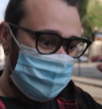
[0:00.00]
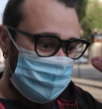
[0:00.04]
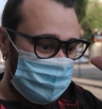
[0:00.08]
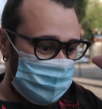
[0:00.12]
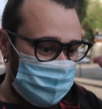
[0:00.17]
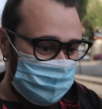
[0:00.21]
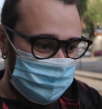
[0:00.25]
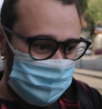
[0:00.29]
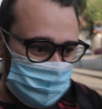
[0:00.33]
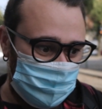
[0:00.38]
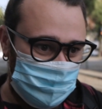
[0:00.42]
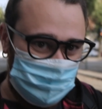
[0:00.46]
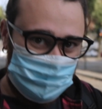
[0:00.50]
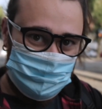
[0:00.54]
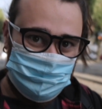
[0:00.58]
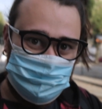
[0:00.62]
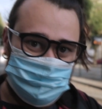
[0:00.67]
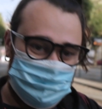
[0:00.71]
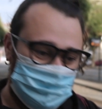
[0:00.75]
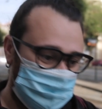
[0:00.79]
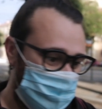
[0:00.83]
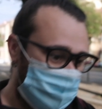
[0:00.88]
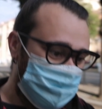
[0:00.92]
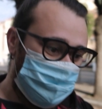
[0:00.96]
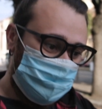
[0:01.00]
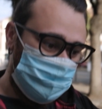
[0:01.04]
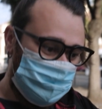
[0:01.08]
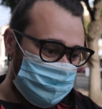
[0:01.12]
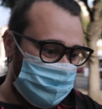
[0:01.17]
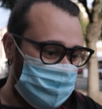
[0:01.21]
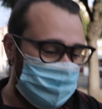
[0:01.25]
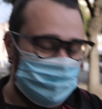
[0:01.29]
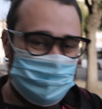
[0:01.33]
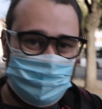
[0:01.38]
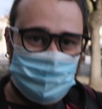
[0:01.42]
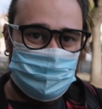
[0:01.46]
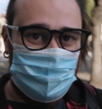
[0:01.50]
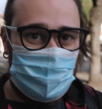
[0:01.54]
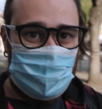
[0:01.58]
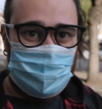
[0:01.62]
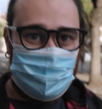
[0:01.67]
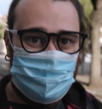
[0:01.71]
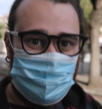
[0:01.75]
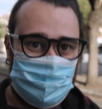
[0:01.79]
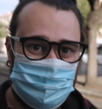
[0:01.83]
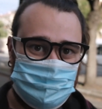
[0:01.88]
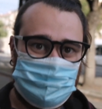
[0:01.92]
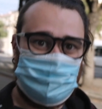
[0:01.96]
even in the
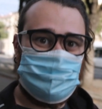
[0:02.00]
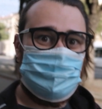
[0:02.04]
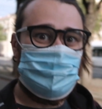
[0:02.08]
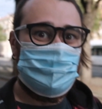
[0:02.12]
darkness,